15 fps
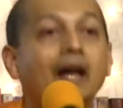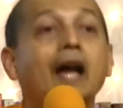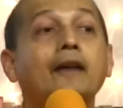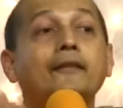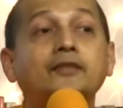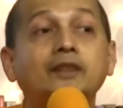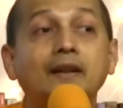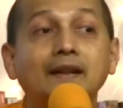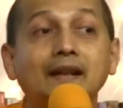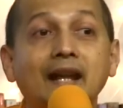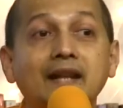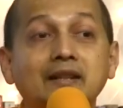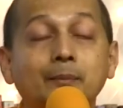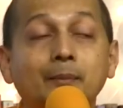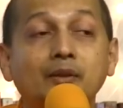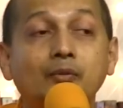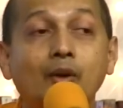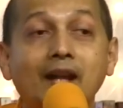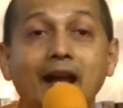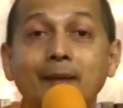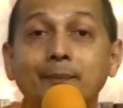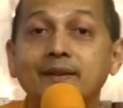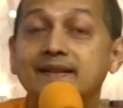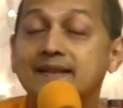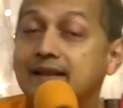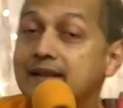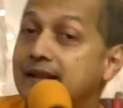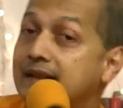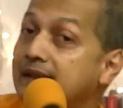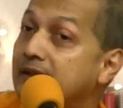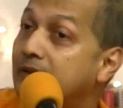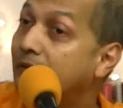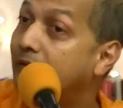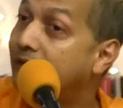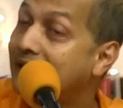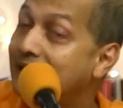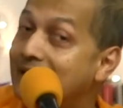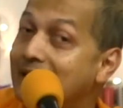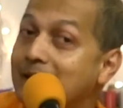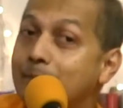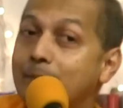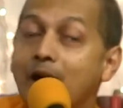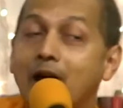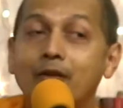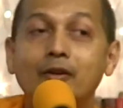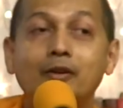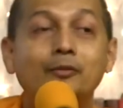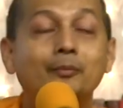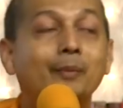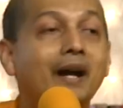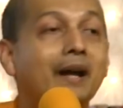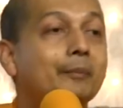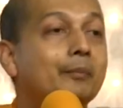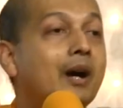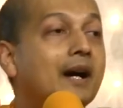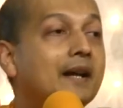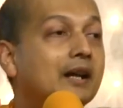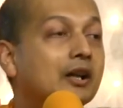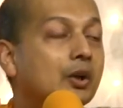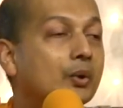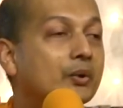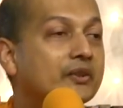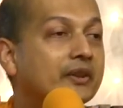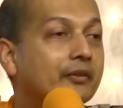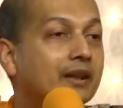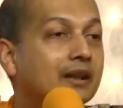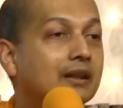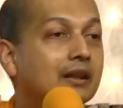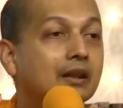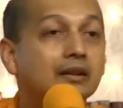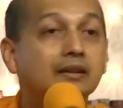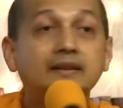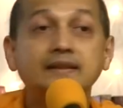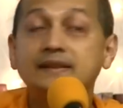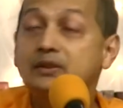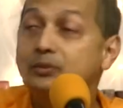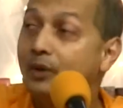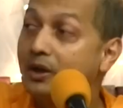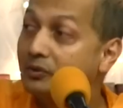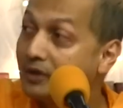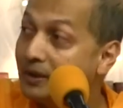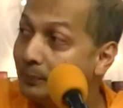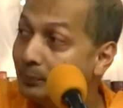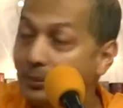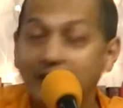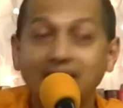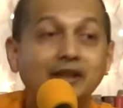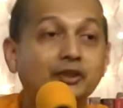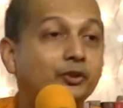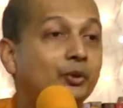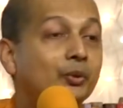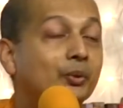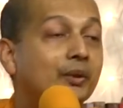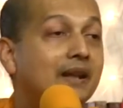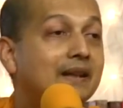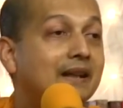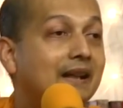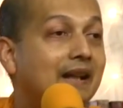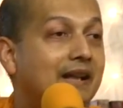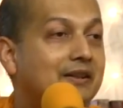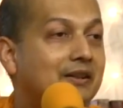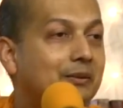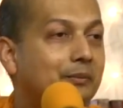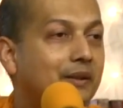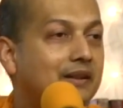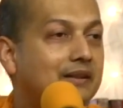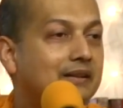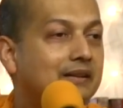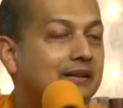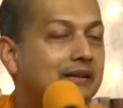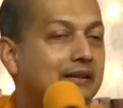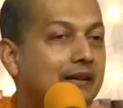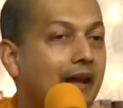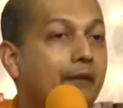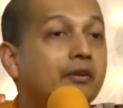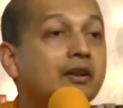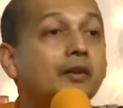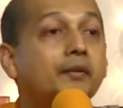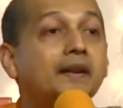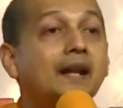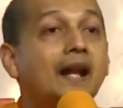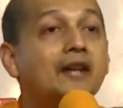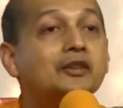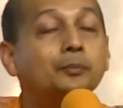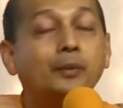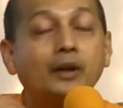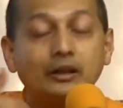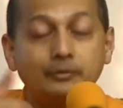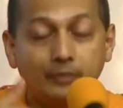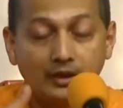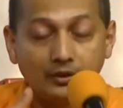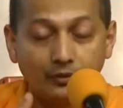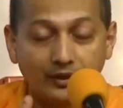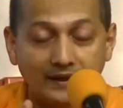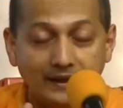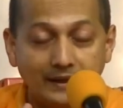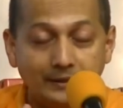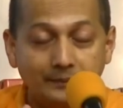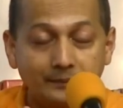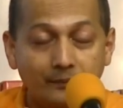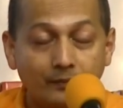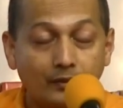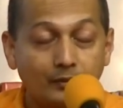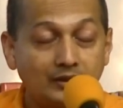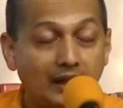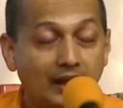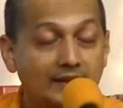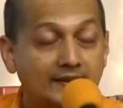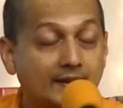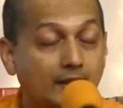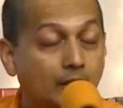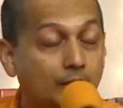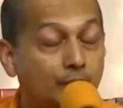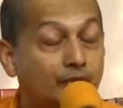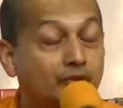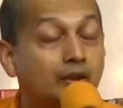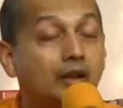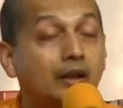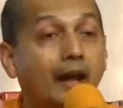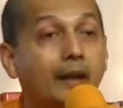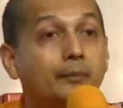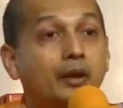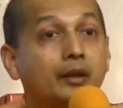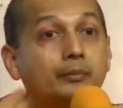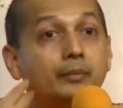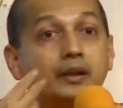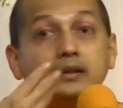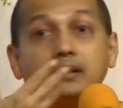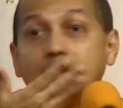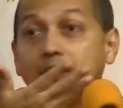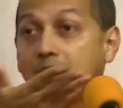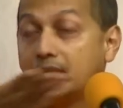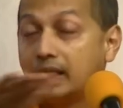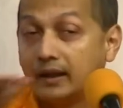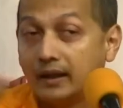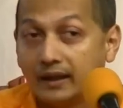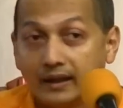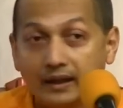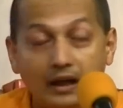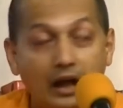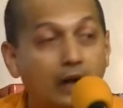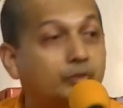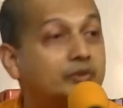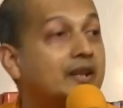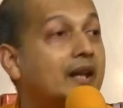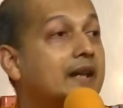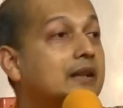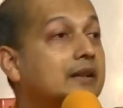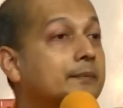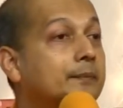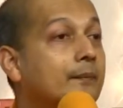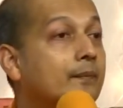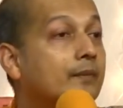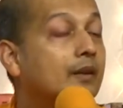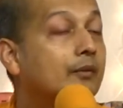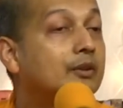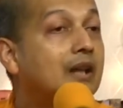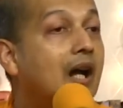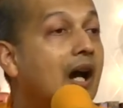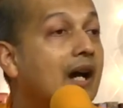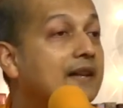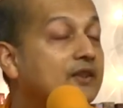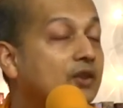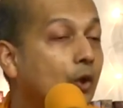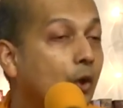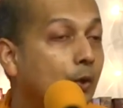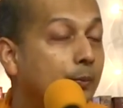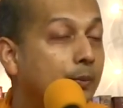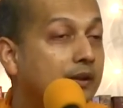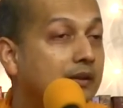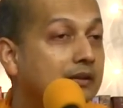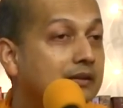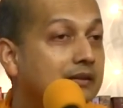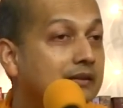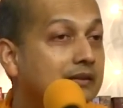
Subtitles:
After enlightenment, what happens? This veiling power of Maya goes away. This is what we break through in enlightenment. And we realize Brahman within, with eyes closed, and Brahman outside, with eyes open.